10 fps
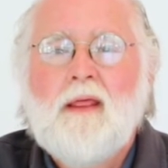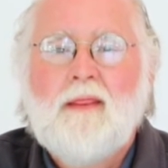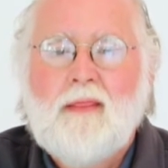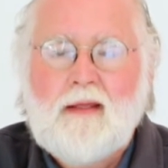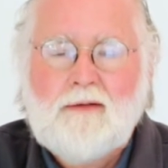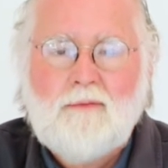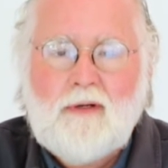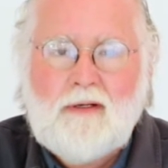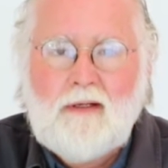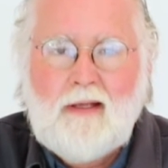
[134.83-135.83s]
then what
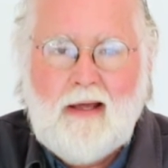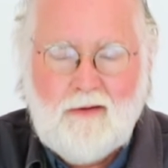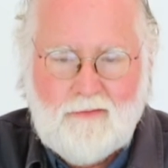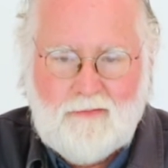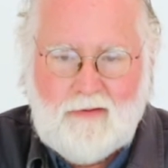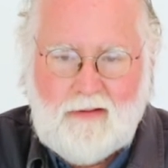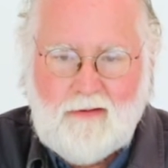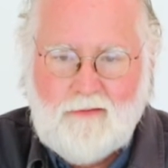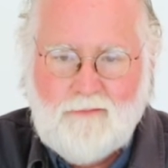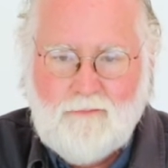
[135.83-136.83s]
it allows
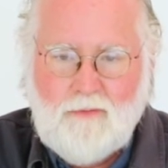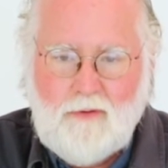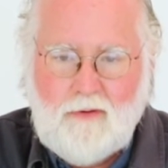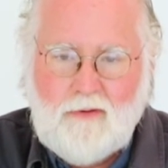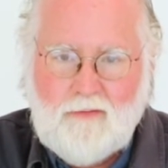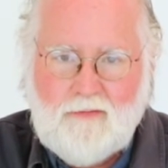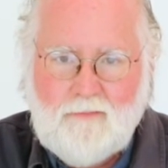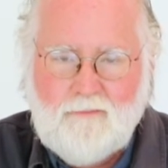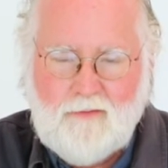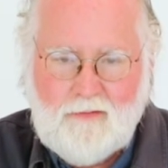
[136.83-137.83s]
is for
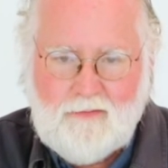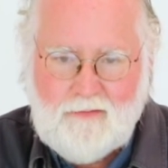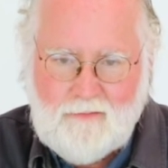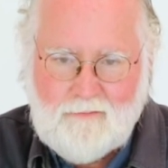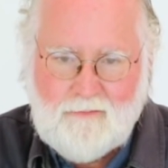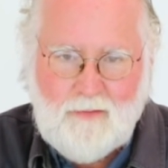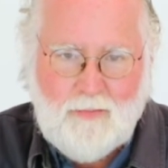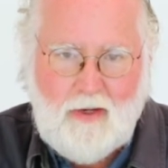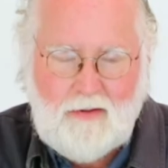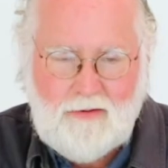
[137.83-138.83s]
subversive
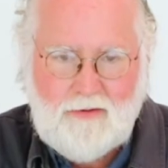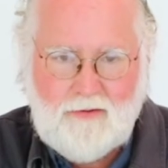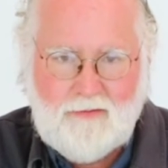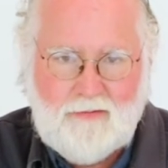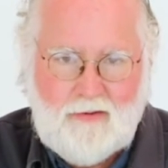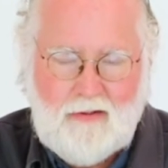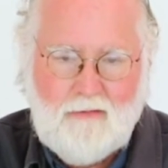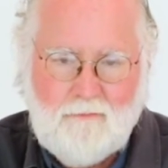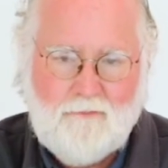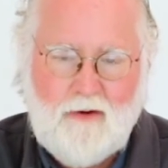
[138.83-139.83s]
departures
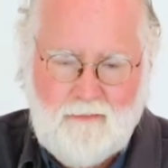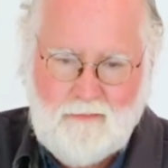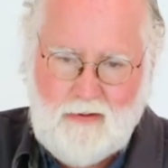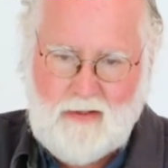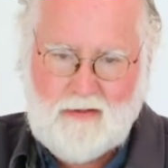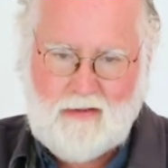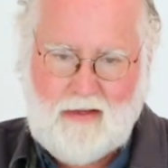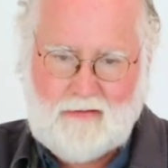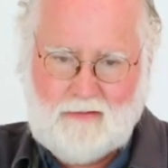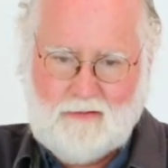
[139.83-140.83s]
from
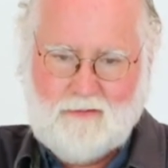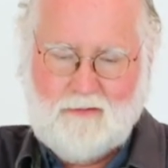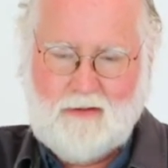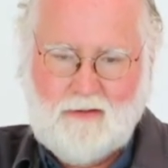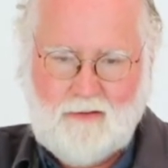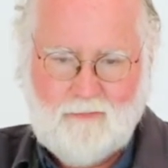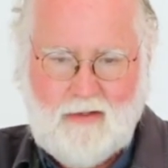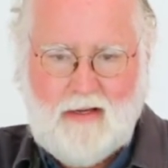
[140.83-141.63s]
that curriculum.